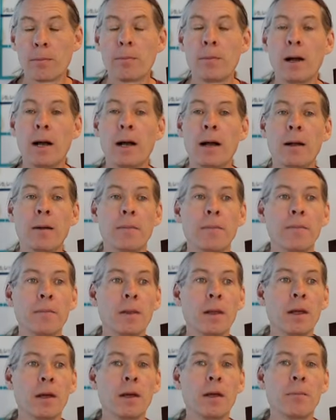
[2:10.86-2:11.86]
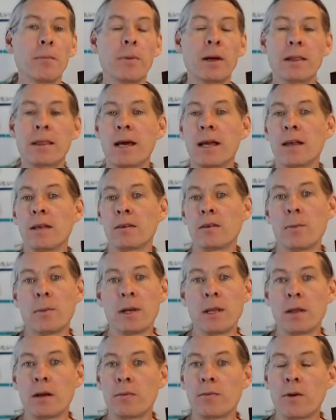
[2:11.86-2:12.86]
but that doesn't
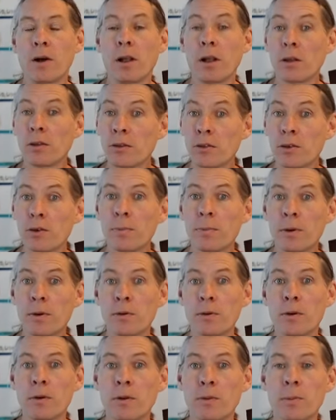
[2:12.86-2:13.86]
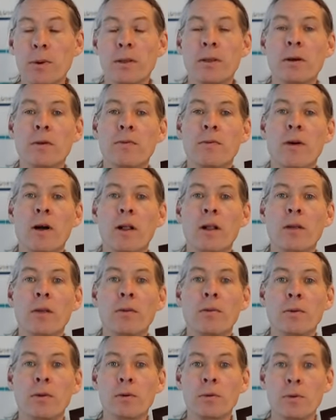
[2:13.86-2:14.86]
mean they'll follow stupid rules, but they'll
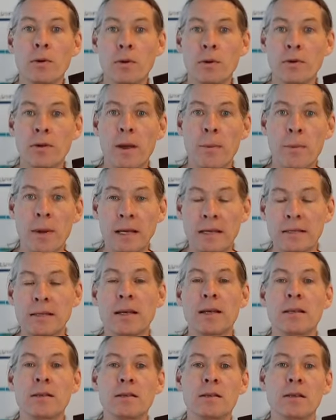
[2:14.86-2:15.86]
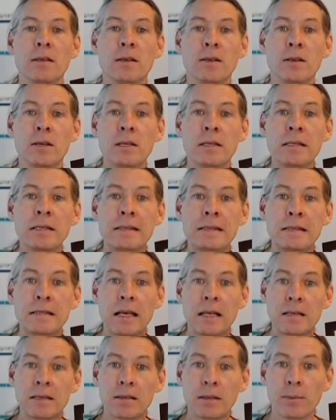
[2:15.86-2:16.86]
follow the rules that make sense. It's a good,
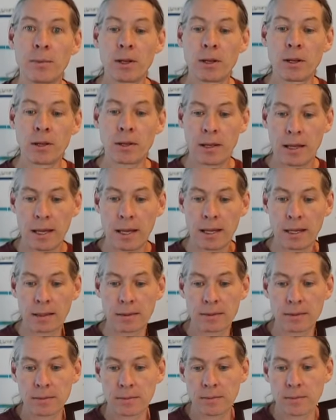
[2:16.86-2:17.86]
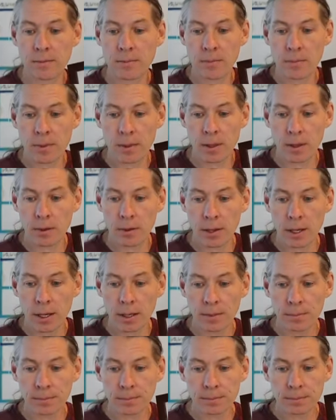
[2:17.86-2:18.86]
sensible X,
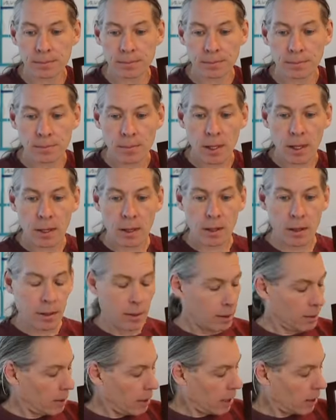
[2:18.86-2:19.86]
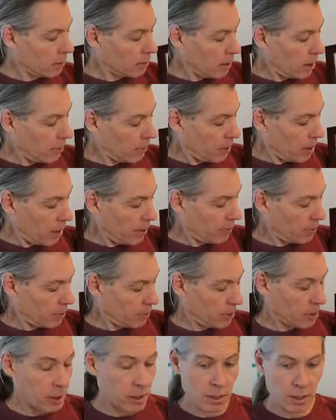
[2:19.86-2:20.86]
okay? Now, sometimes a
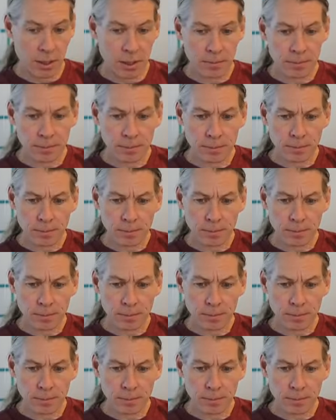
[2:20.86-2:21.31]
person,